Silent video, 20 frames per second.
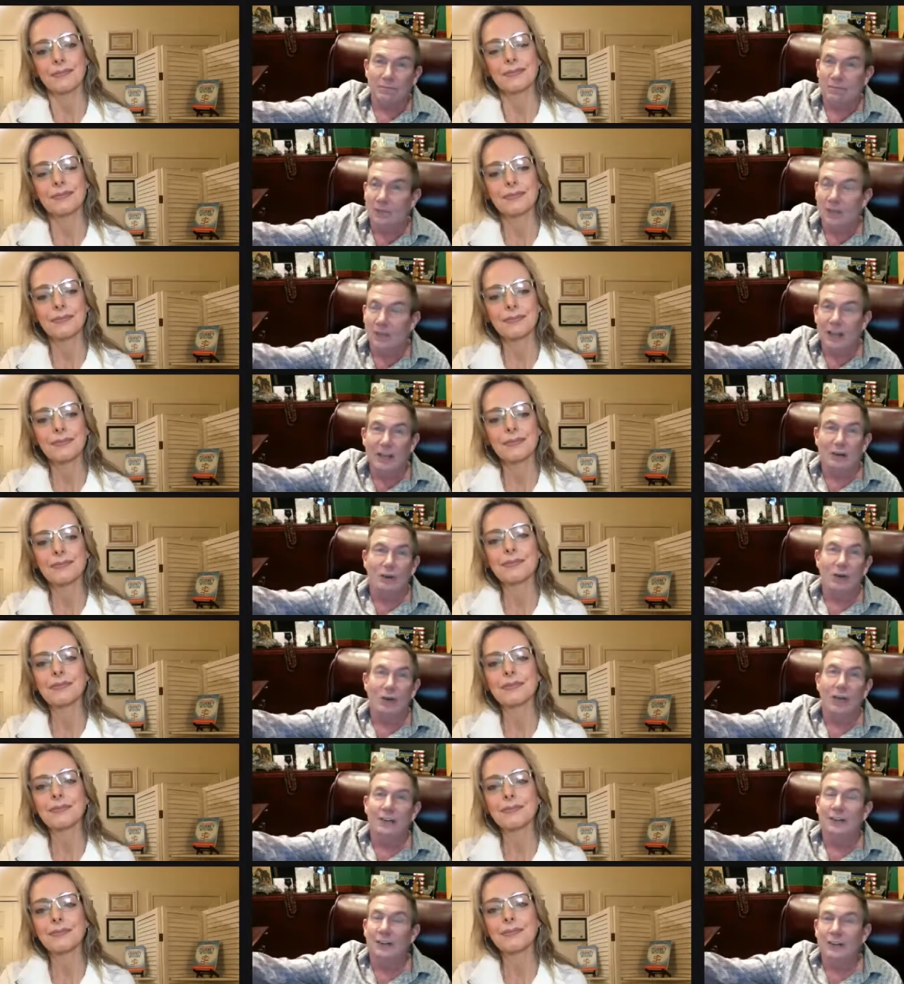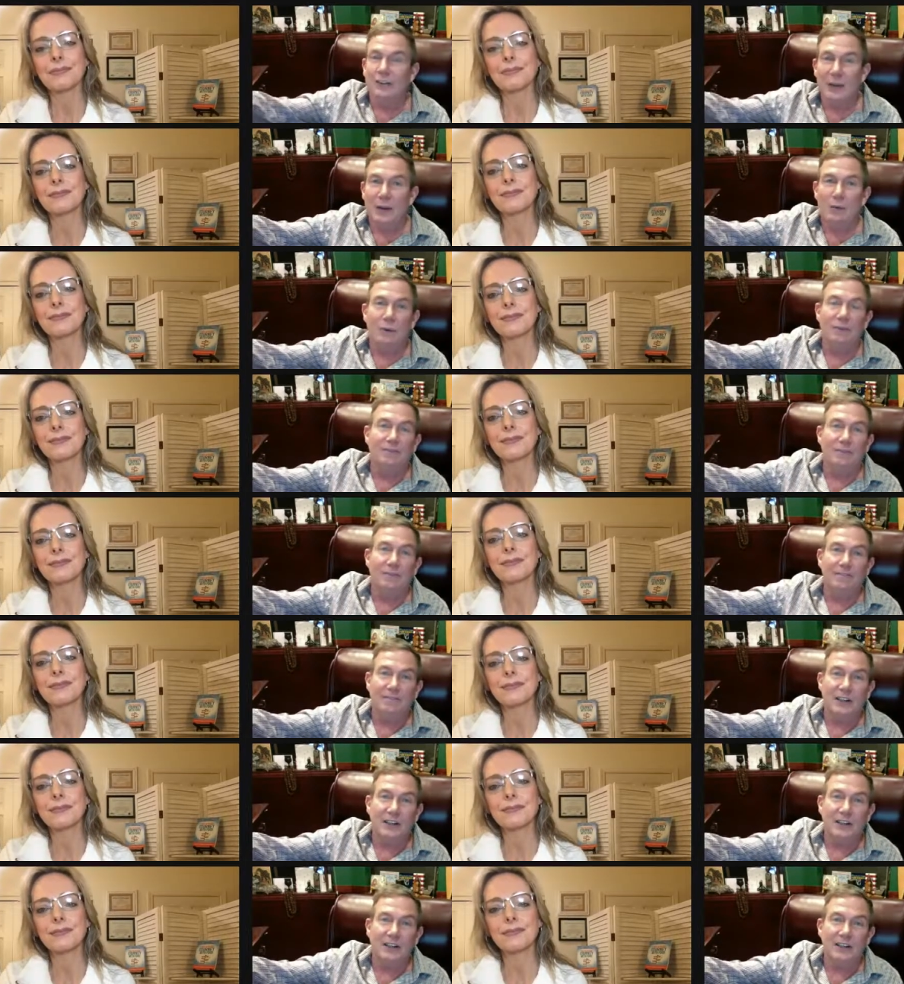Speaker 1: later on that they would have
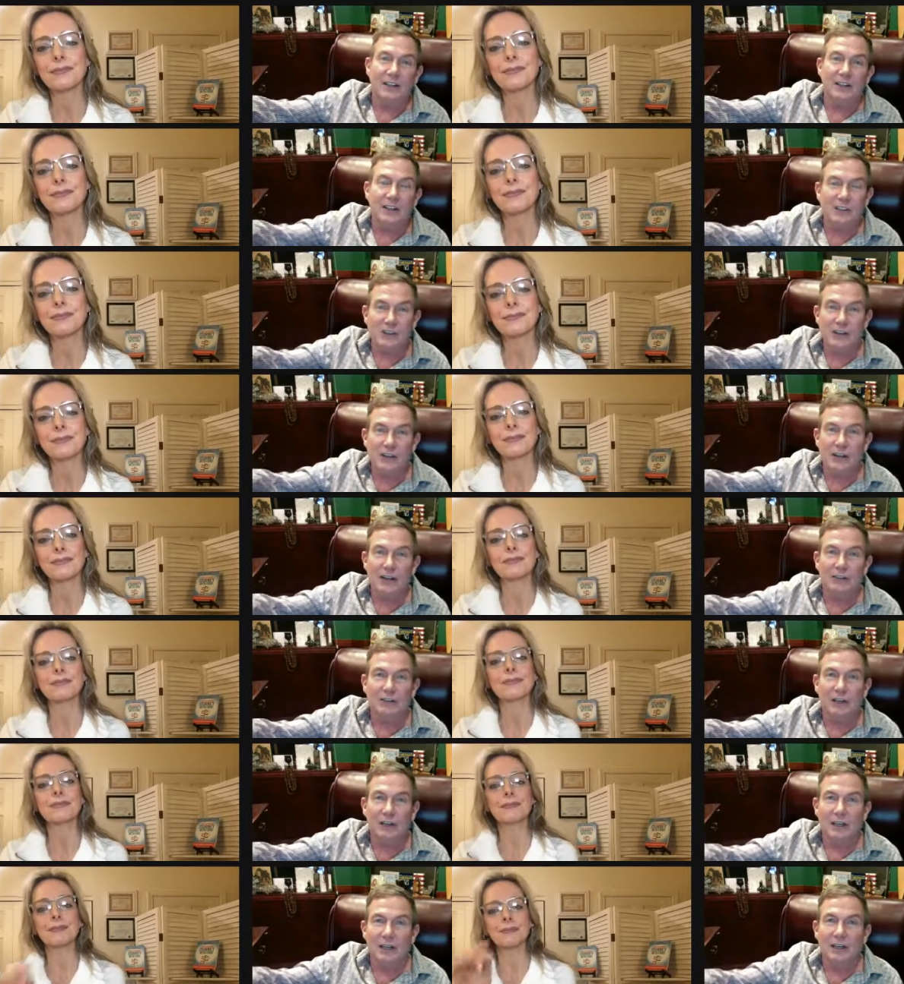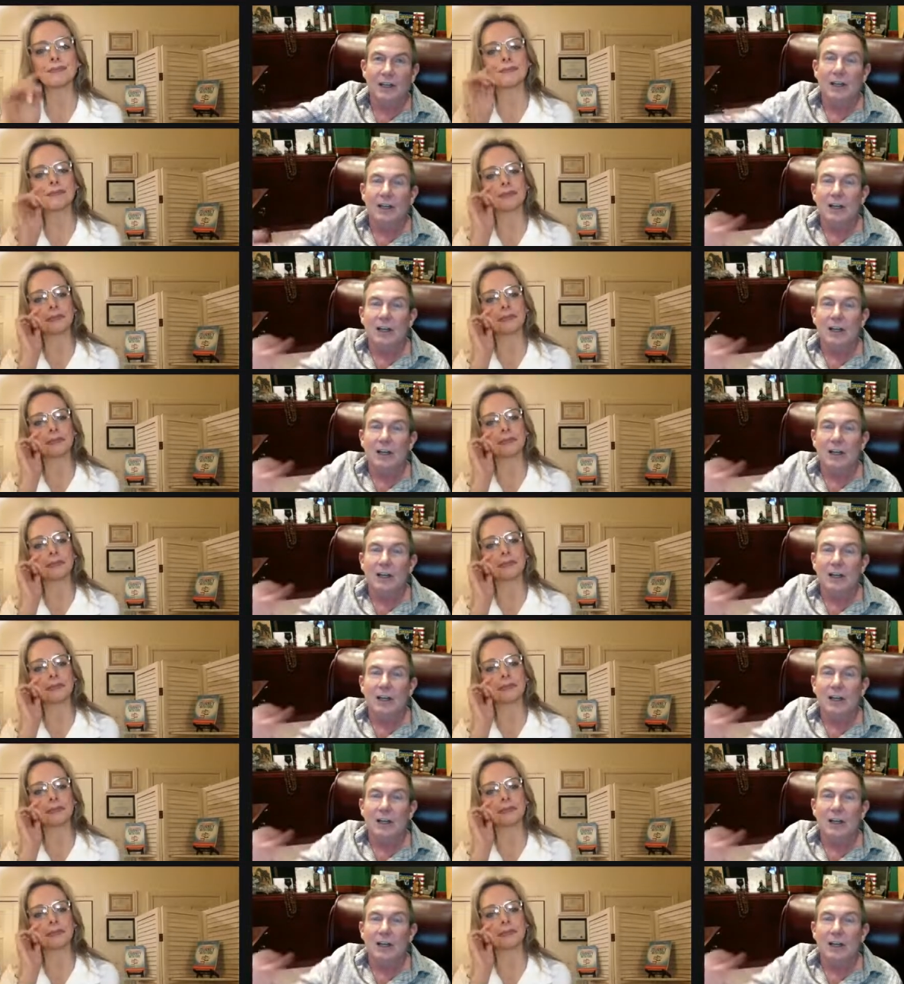affected, etc. Mm-hmm.